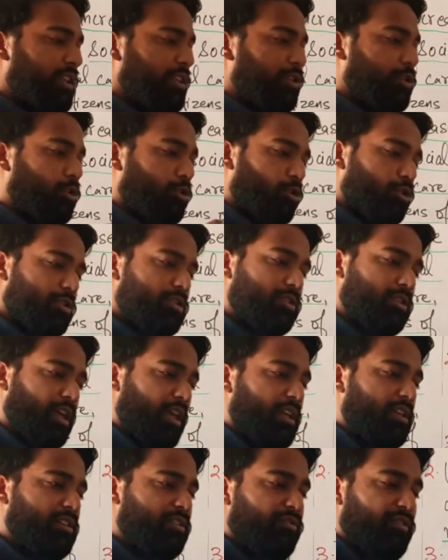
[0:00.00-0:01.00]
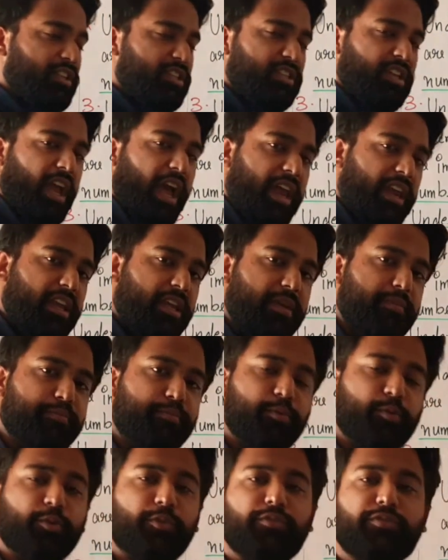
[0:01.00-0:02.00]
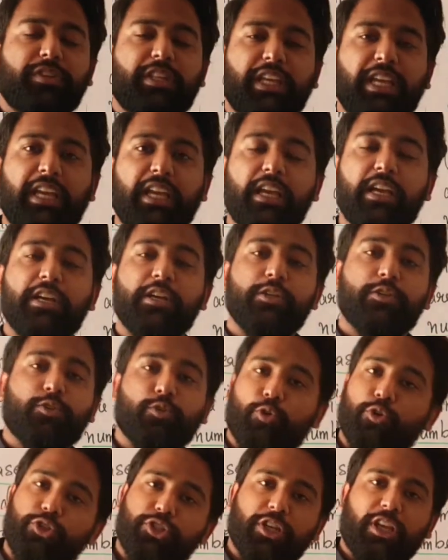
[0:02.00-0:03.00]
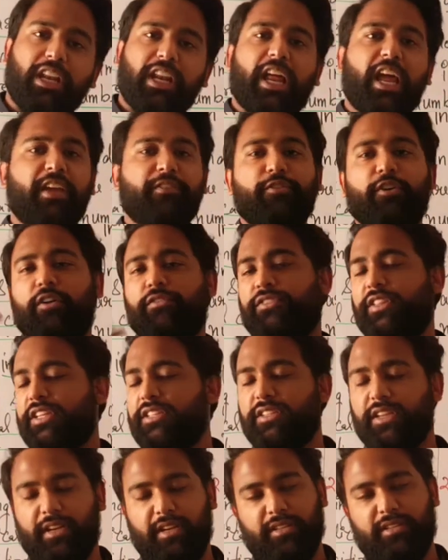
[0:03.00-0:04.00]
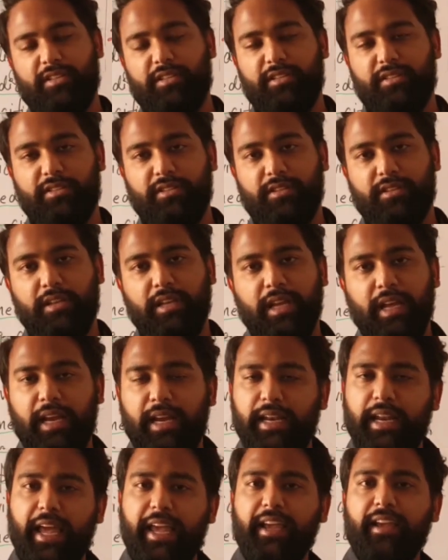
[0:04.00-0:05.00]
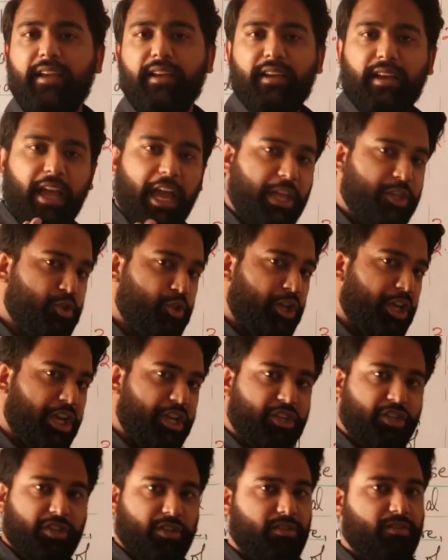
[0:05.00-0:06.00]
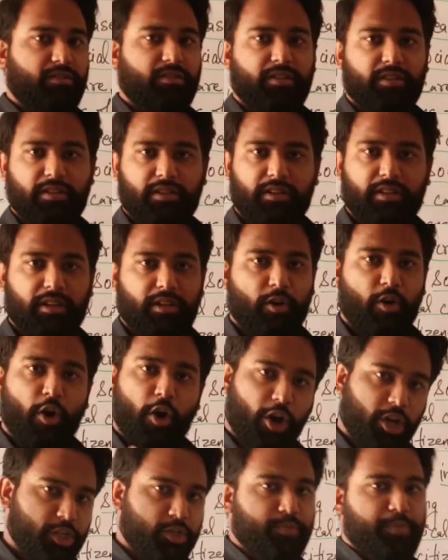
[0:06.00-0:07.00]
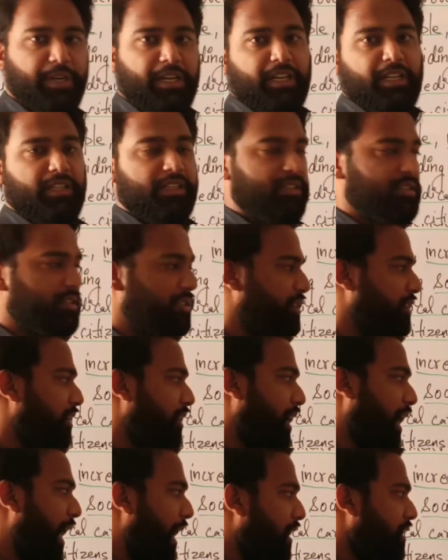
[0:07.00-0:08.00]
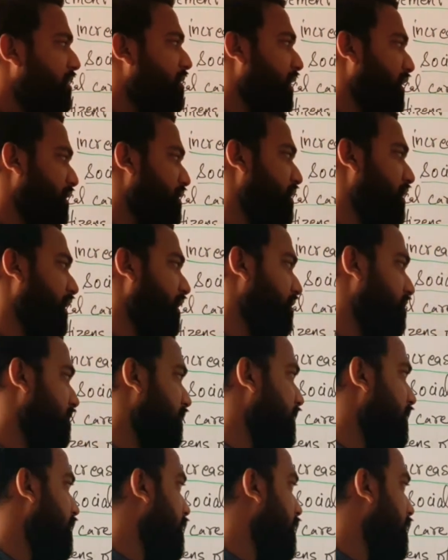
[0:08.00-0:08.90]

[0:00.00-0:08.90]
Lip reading: Those things which can improve the social life of the citizens, like education, hospitals, and such things.